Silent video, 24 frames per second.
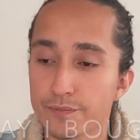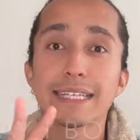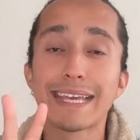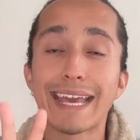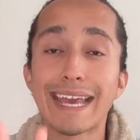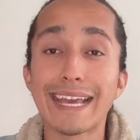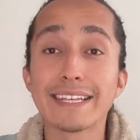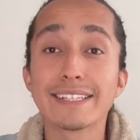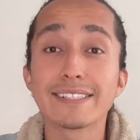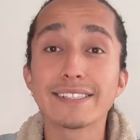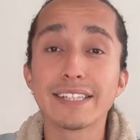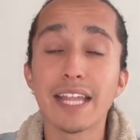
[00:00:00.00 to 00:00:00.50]

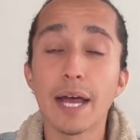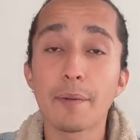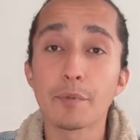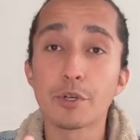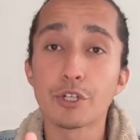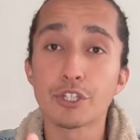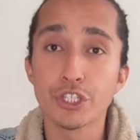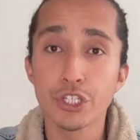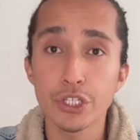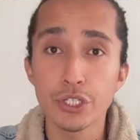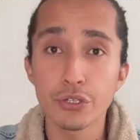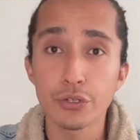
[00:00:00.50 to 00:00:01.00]
Case number
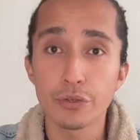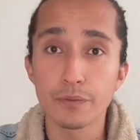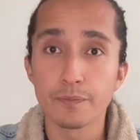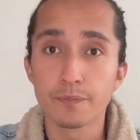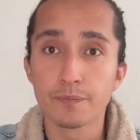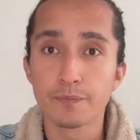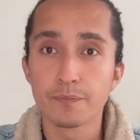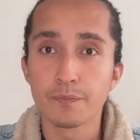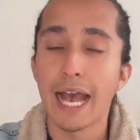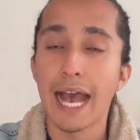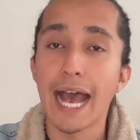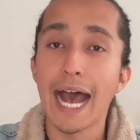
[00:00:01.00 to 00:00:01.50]
two,
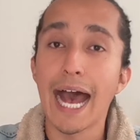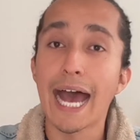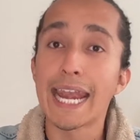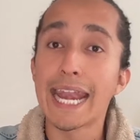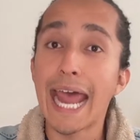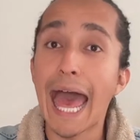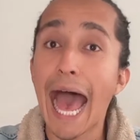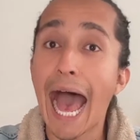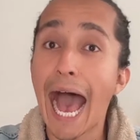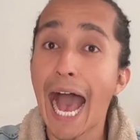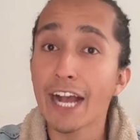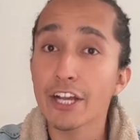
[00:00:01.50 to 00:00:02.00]

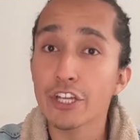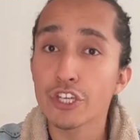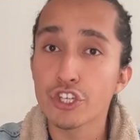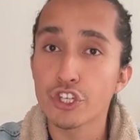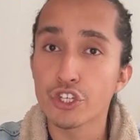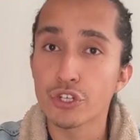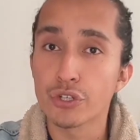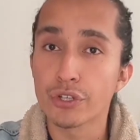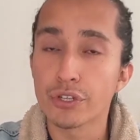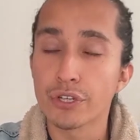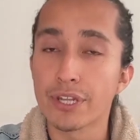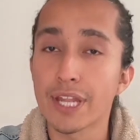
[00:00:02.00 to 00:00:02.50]
an
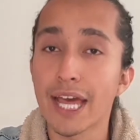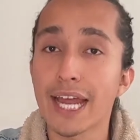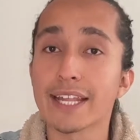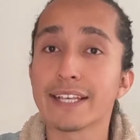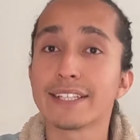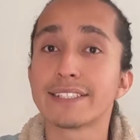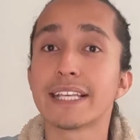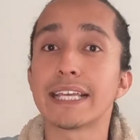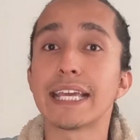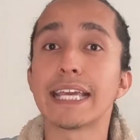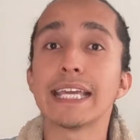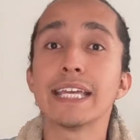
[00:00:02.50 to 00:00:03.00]
action that
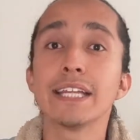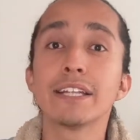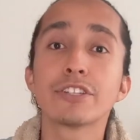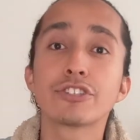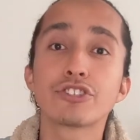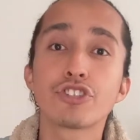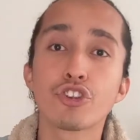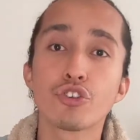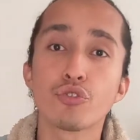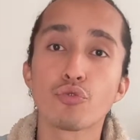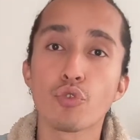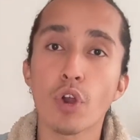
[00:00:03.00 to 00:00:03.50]
is
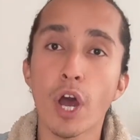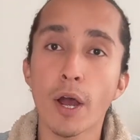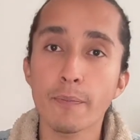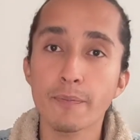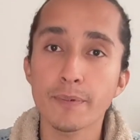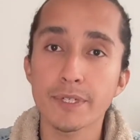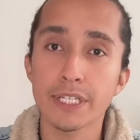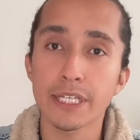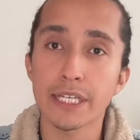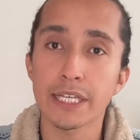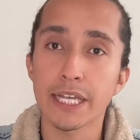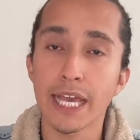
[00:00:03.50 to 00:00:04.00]

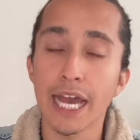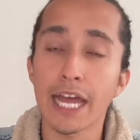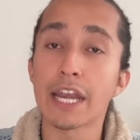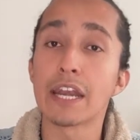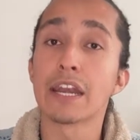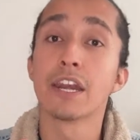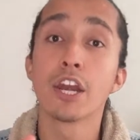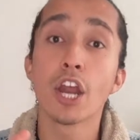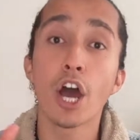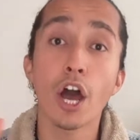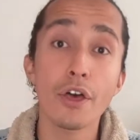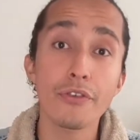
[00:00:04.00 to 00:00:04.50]
interrupting
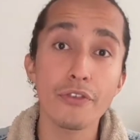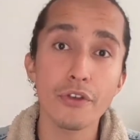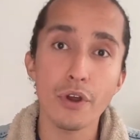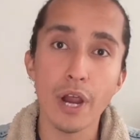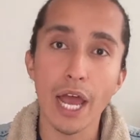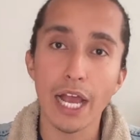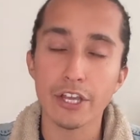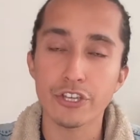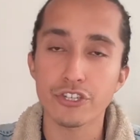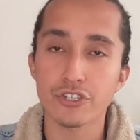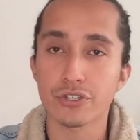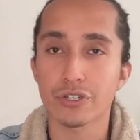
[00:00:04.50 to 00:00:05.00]
another
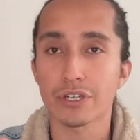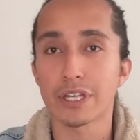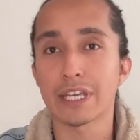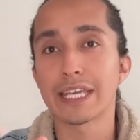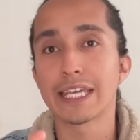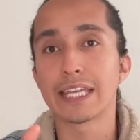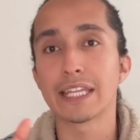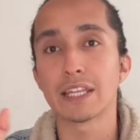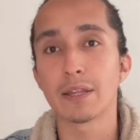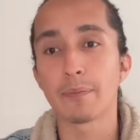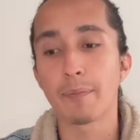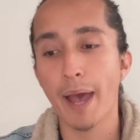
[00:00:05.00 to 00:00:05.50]
action
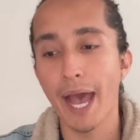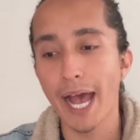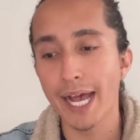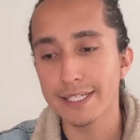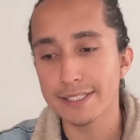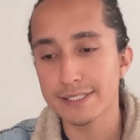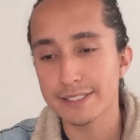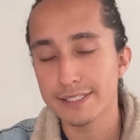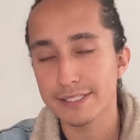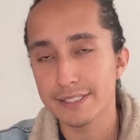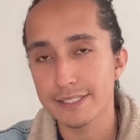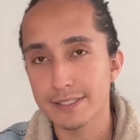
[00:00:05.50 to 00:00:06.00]
in the
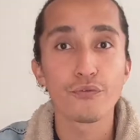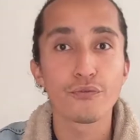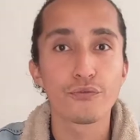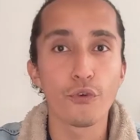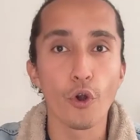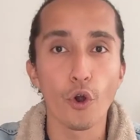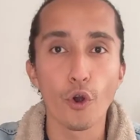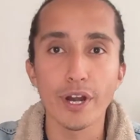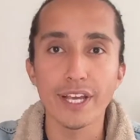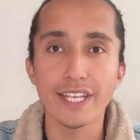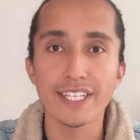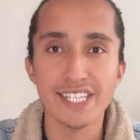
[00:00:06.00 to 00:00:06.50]
past.
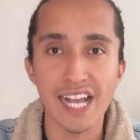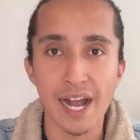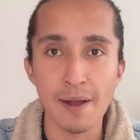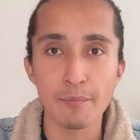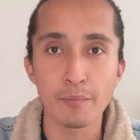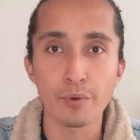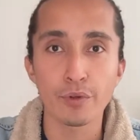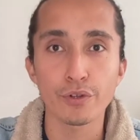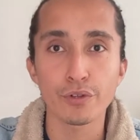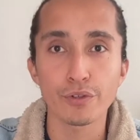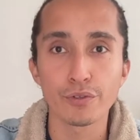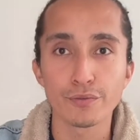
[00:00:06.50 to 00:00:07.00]
For
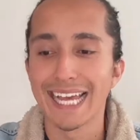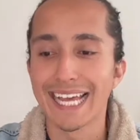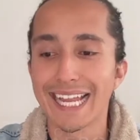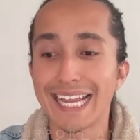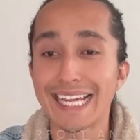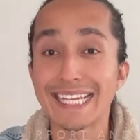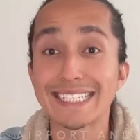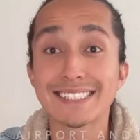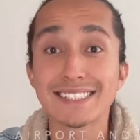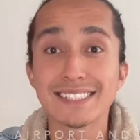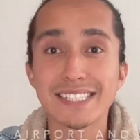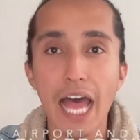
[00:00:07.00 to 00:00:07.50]
example,
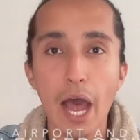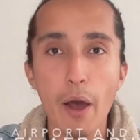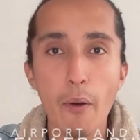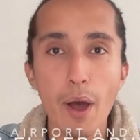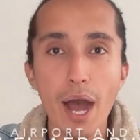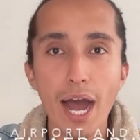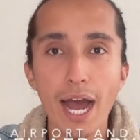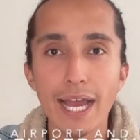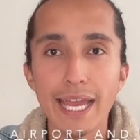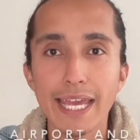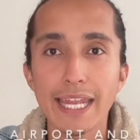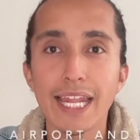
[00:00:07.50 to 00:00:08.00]

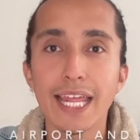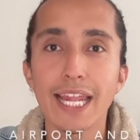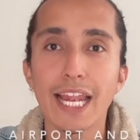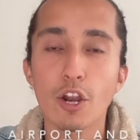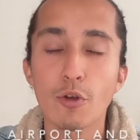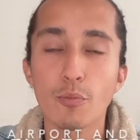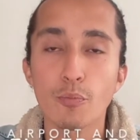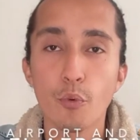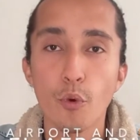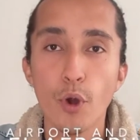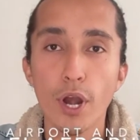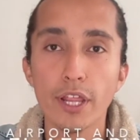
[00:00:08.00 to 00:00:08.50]
estaba en el
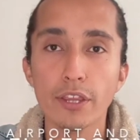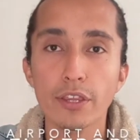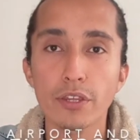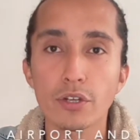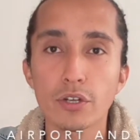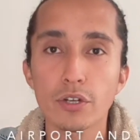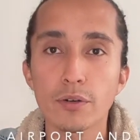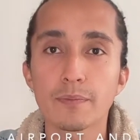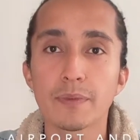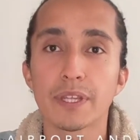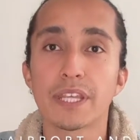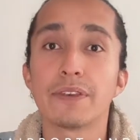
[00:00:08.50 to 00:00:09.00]

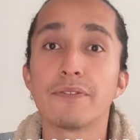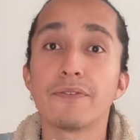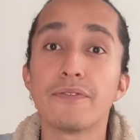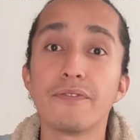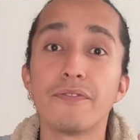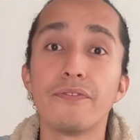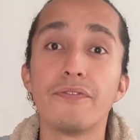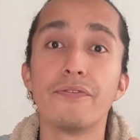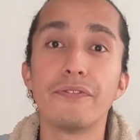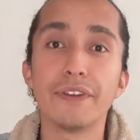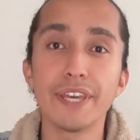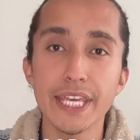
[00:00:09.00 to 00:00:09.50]
aeropuerto y
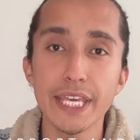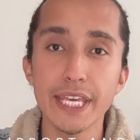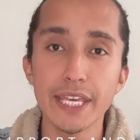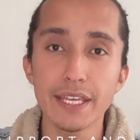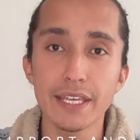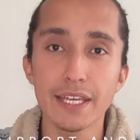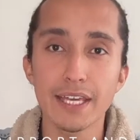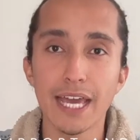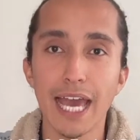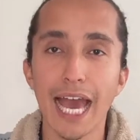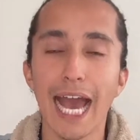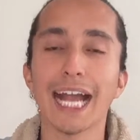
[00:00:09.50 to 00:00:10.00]
vi
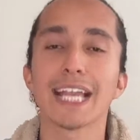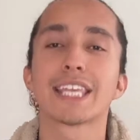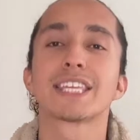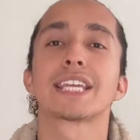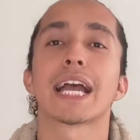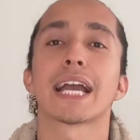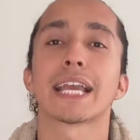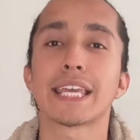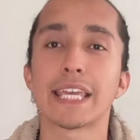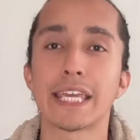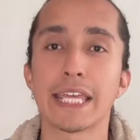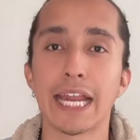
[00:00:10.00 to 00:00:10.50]
a
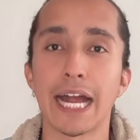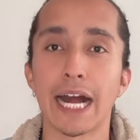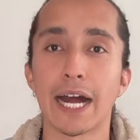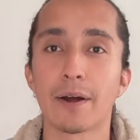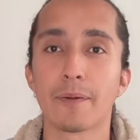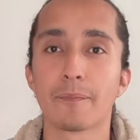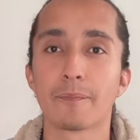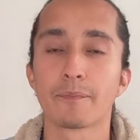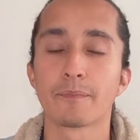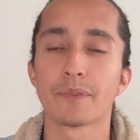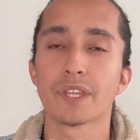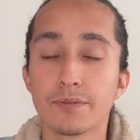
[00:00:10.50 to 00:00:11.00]

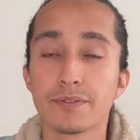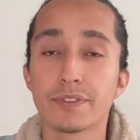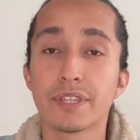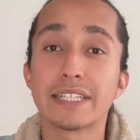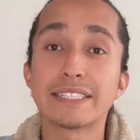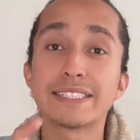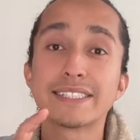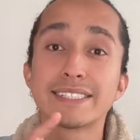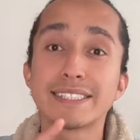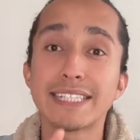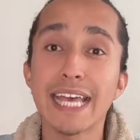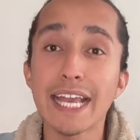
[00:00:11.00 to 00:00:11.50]
Shakira. The
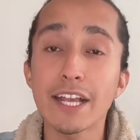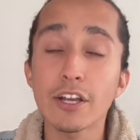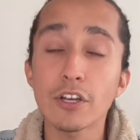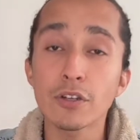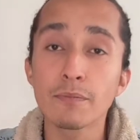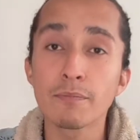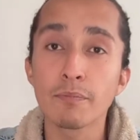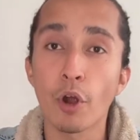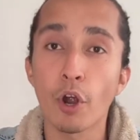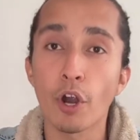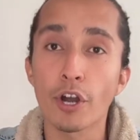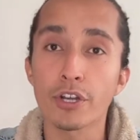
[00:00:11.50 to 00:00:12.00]

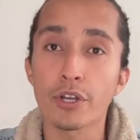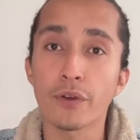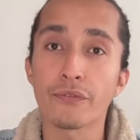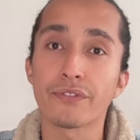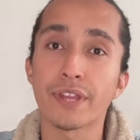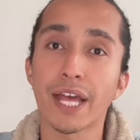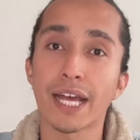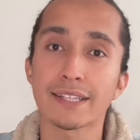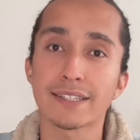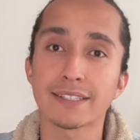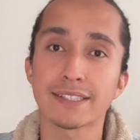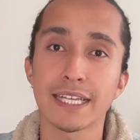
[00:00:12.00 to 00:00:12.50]
second part of
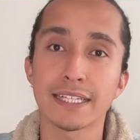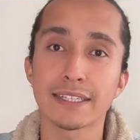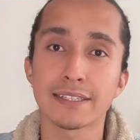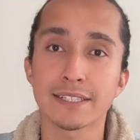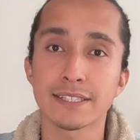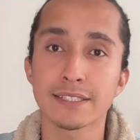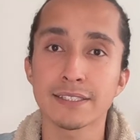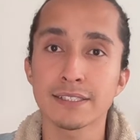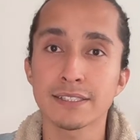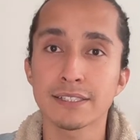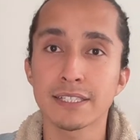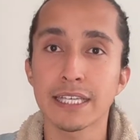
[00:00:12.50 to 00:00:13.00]
that
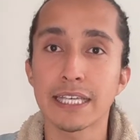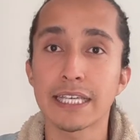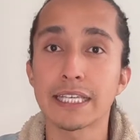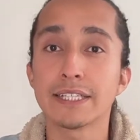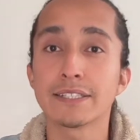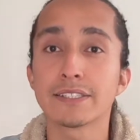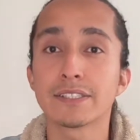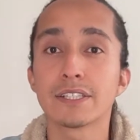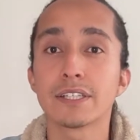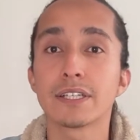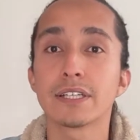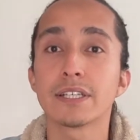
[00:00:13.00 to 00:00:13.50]
sentence
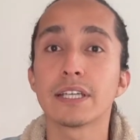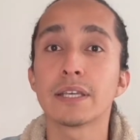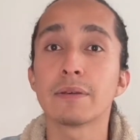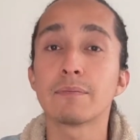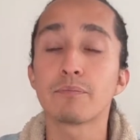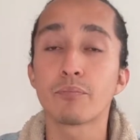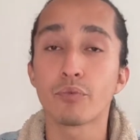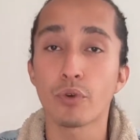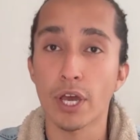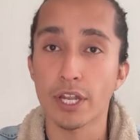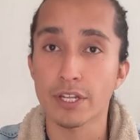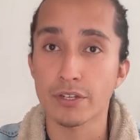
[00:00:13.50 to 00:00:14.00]
is
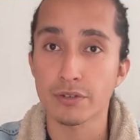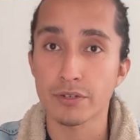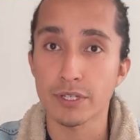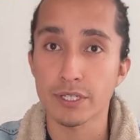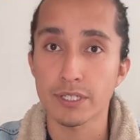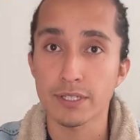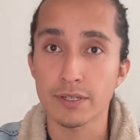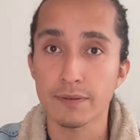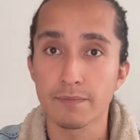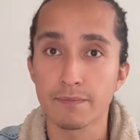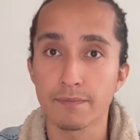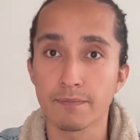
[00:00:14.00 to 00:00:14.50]
present
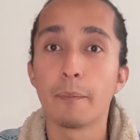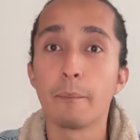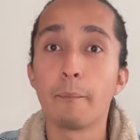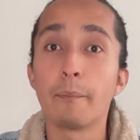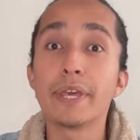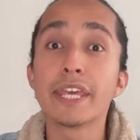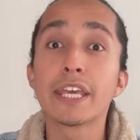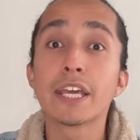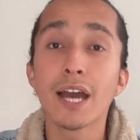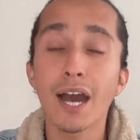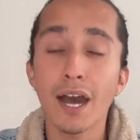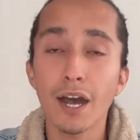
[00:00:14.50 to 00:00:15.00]

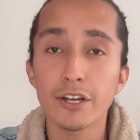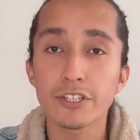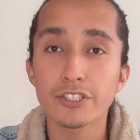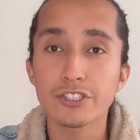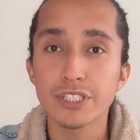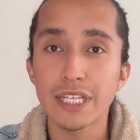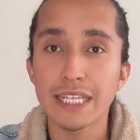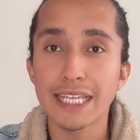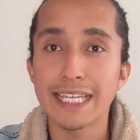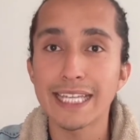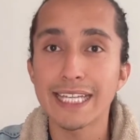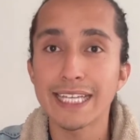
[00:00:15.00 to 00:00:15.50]

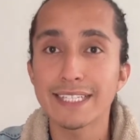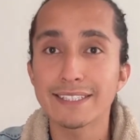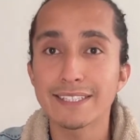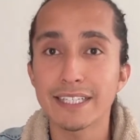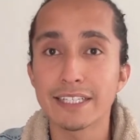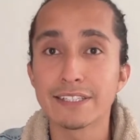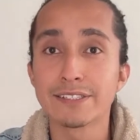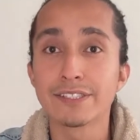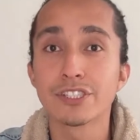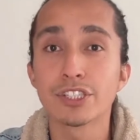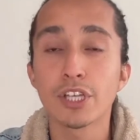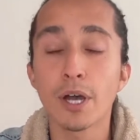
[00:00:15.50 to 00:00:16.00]
because it is
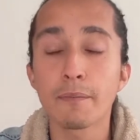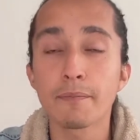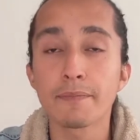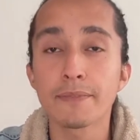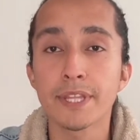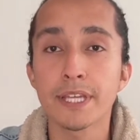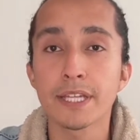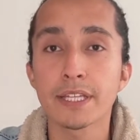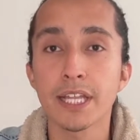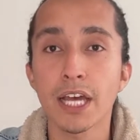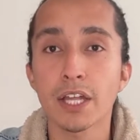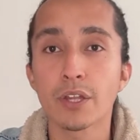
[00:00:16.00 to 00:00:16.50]
in
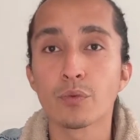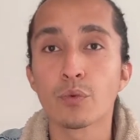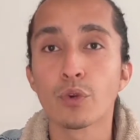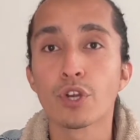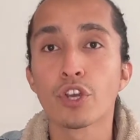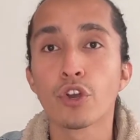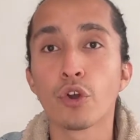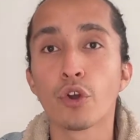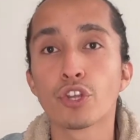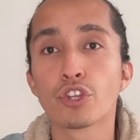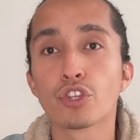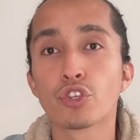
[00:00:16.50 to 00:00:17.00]
something that
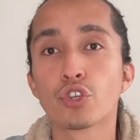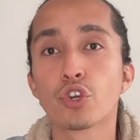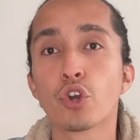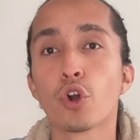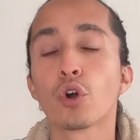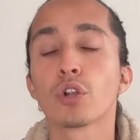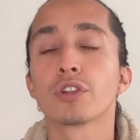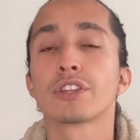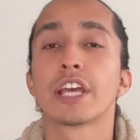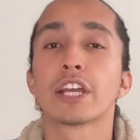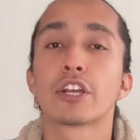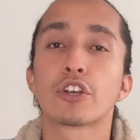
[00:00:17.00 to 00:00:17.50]
we're going to
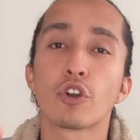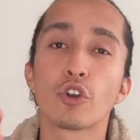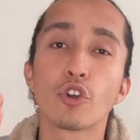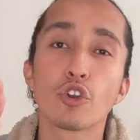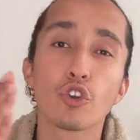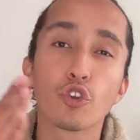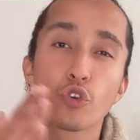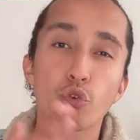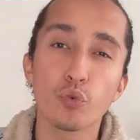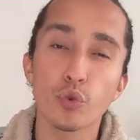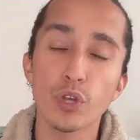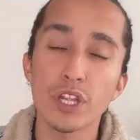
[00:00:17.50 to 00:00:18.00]
call the
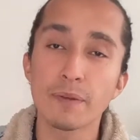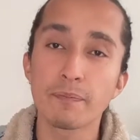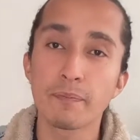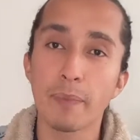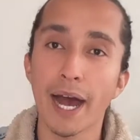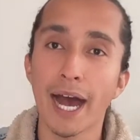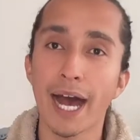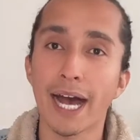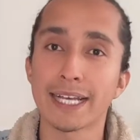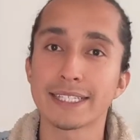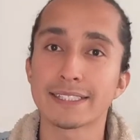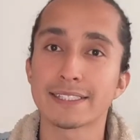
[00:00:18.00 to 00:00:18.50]
concrete
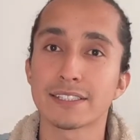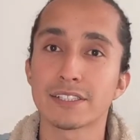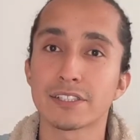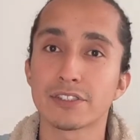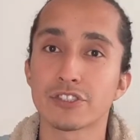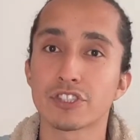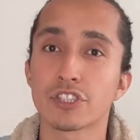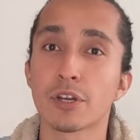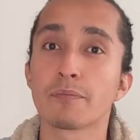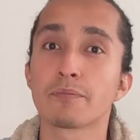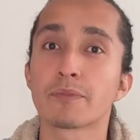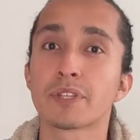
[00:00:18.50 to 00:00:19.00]
past,
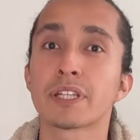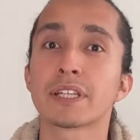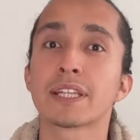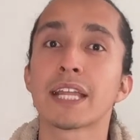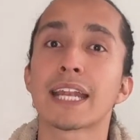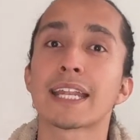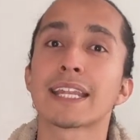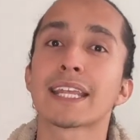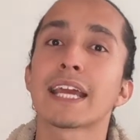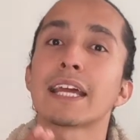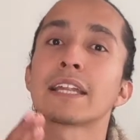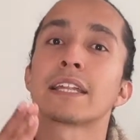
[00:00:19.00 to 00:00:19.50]
something
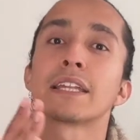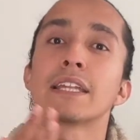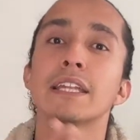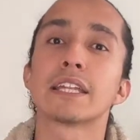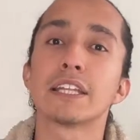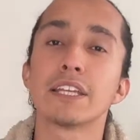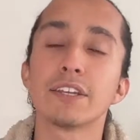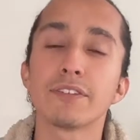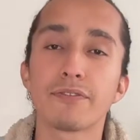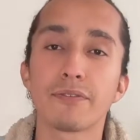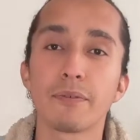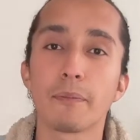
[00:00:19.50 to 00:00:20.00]
that can
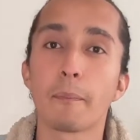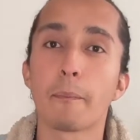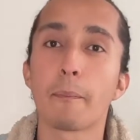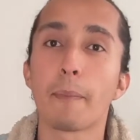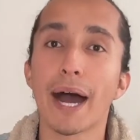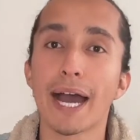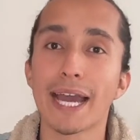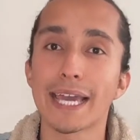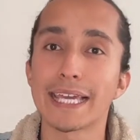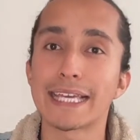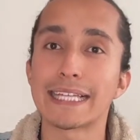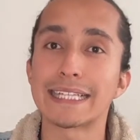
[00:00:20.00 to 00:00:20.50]
live
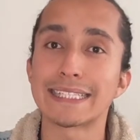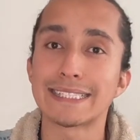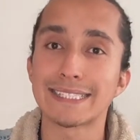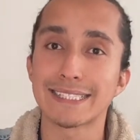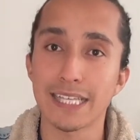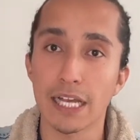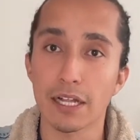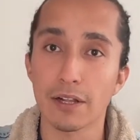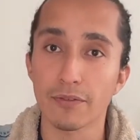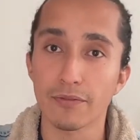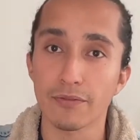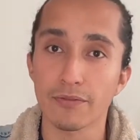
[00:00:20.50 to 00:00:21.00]
by
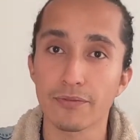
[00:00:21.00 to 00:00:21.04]
itself,